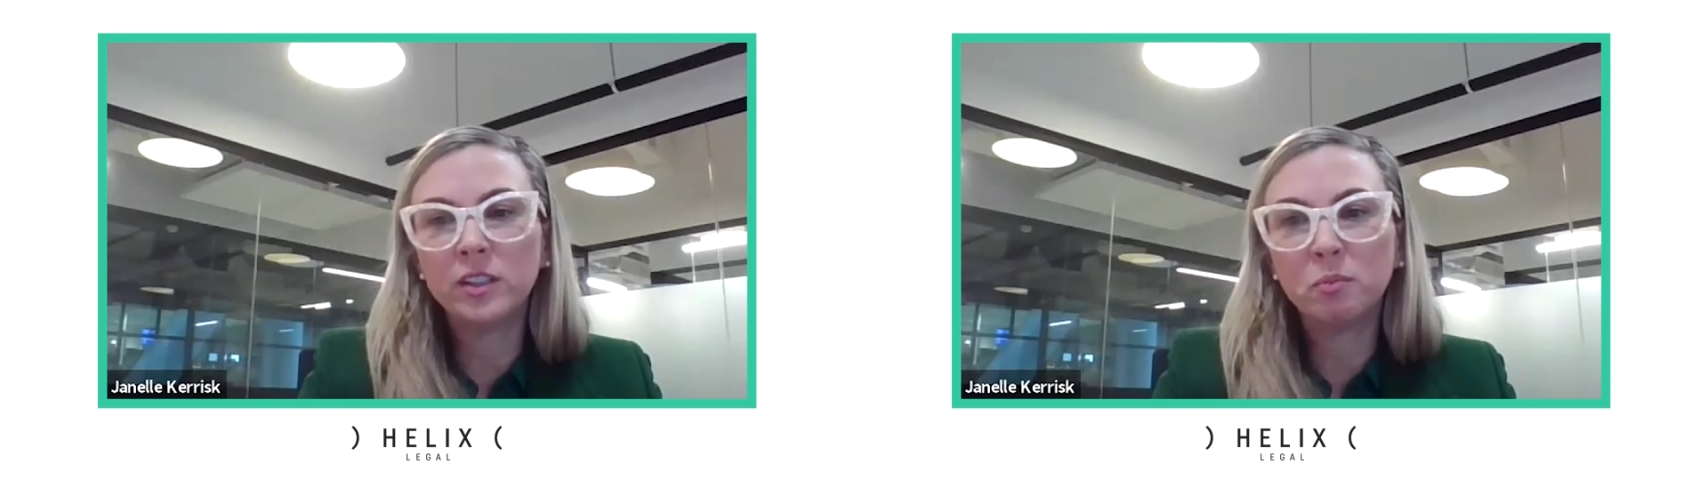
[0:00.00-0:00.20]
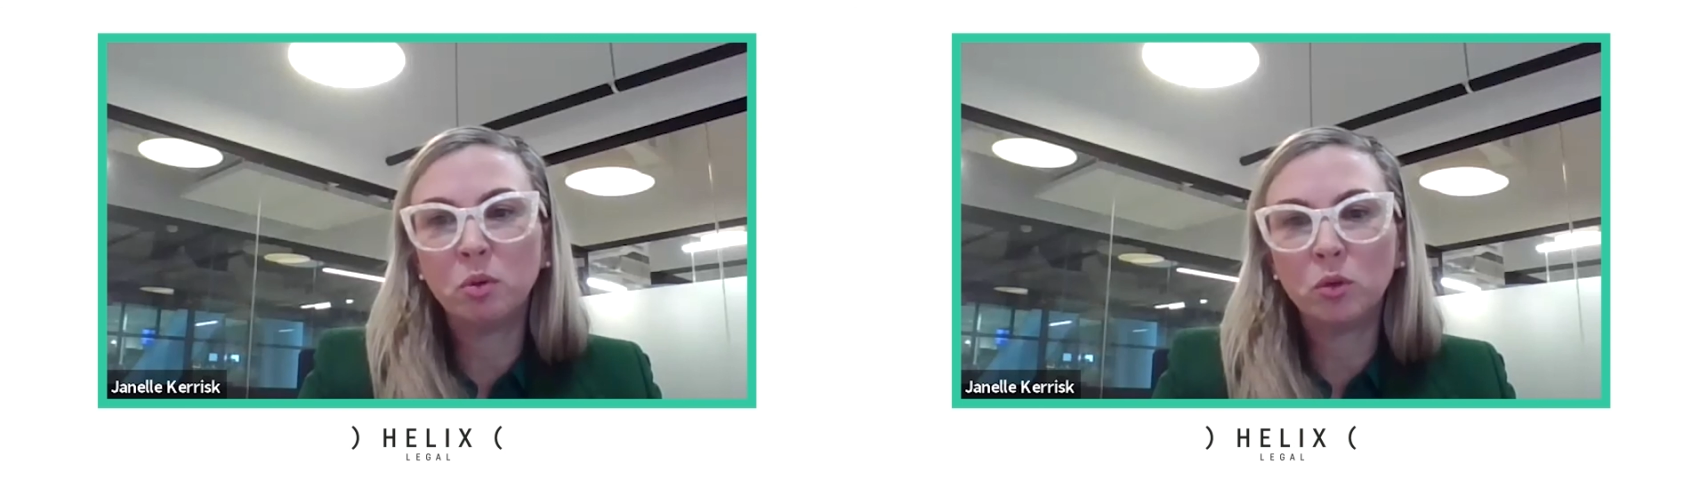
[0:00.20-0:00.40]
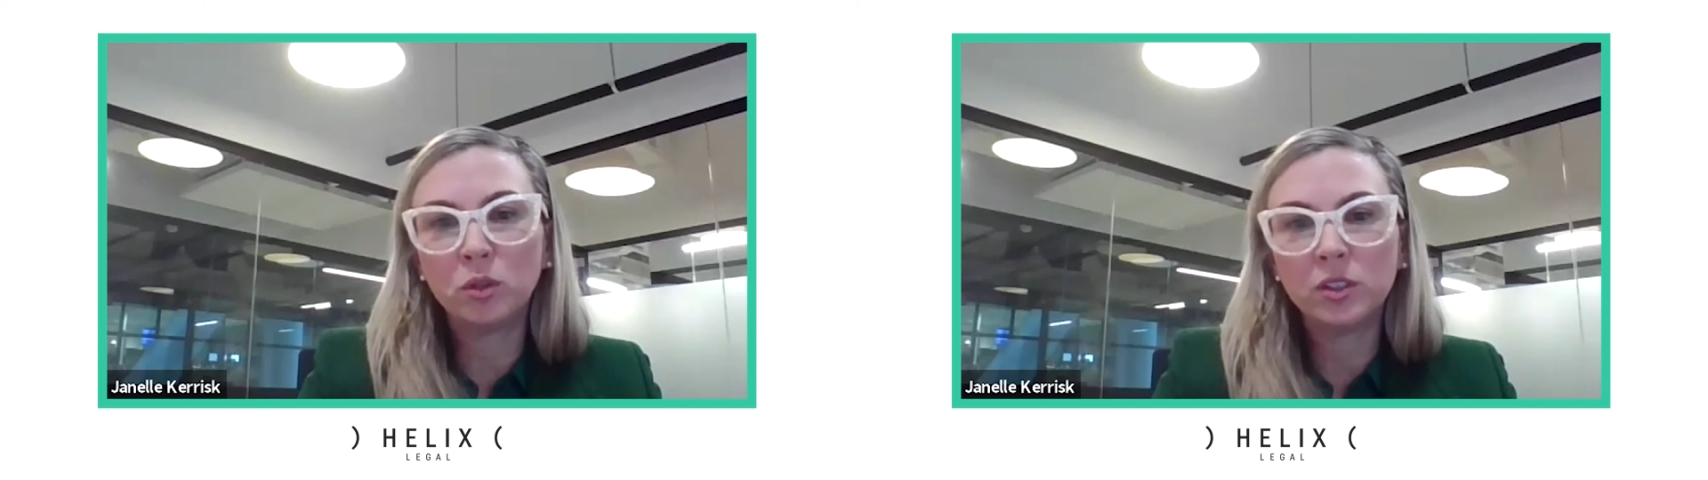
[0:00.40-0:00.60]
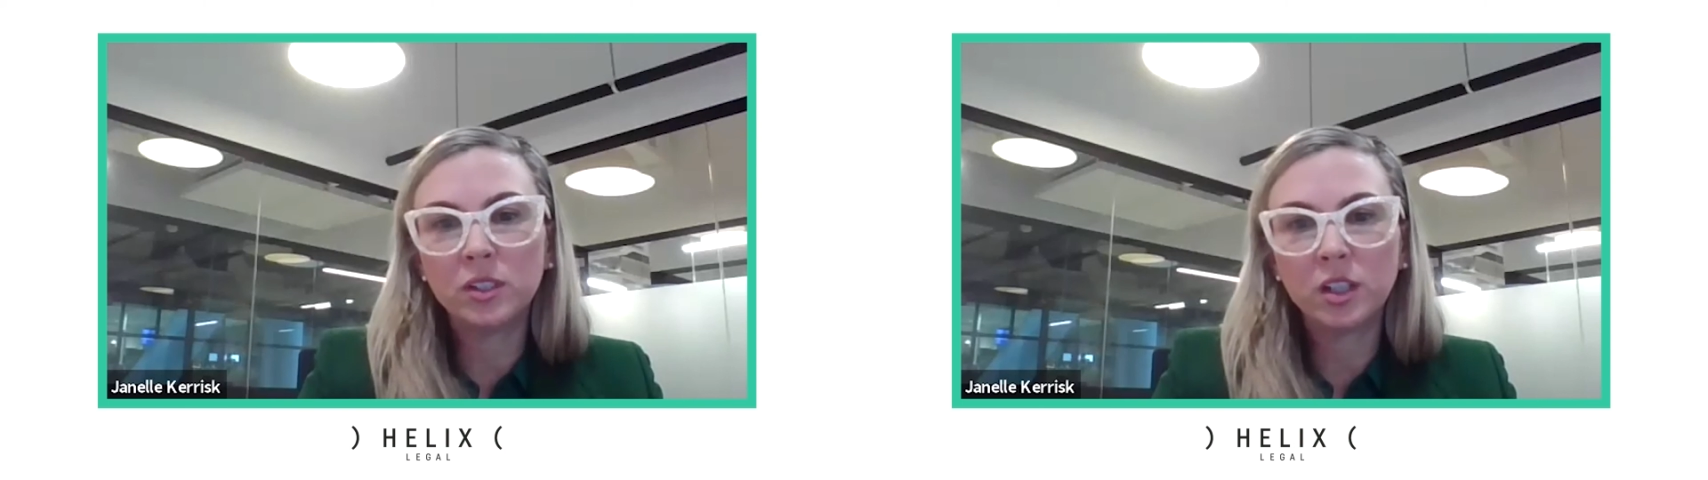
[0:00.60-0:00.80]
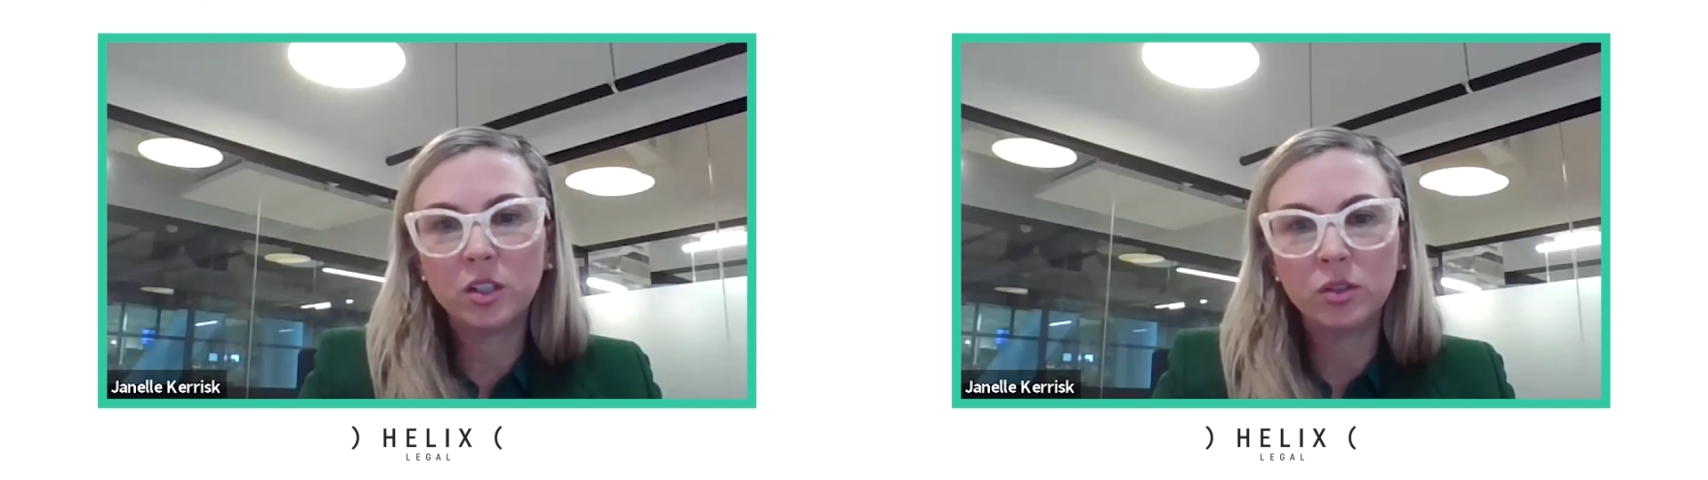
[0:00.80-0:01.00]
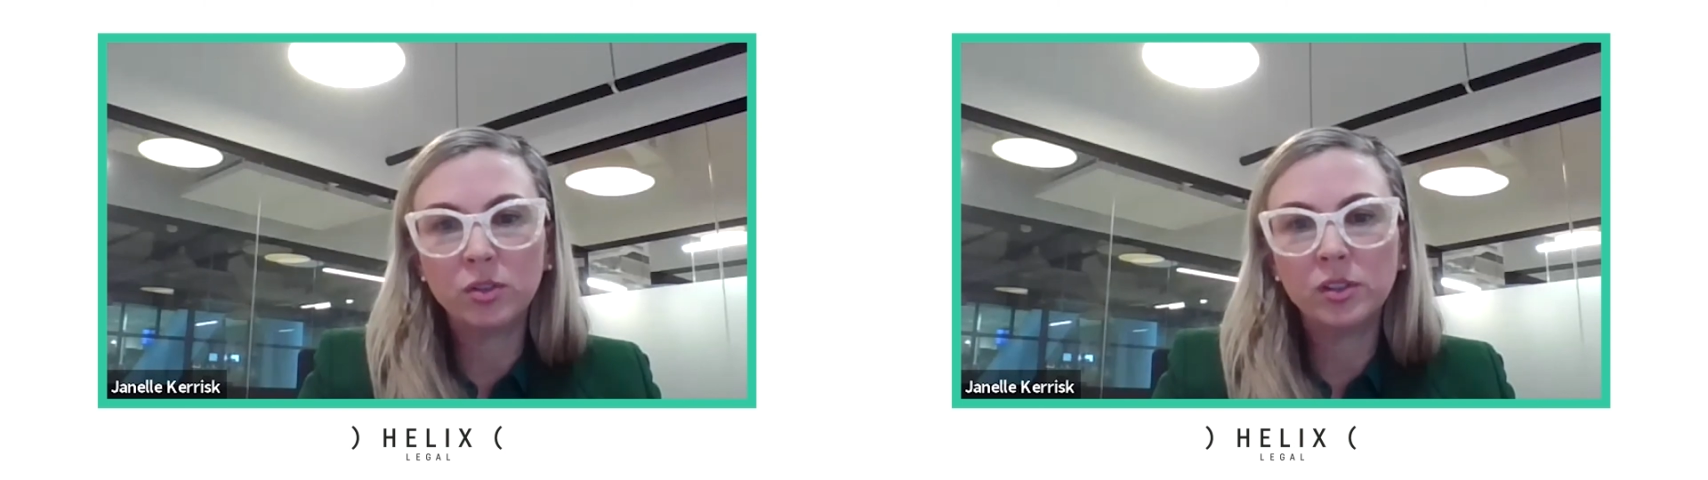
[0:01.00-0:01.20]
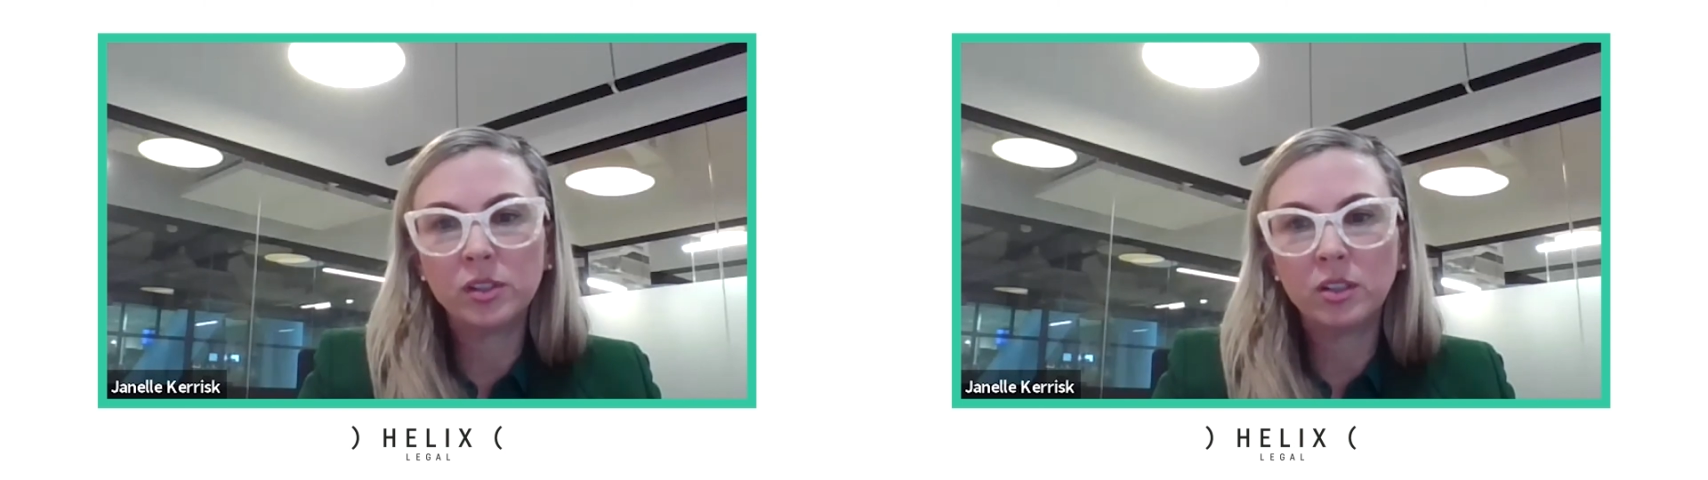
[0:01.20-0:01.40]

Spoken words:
boards are used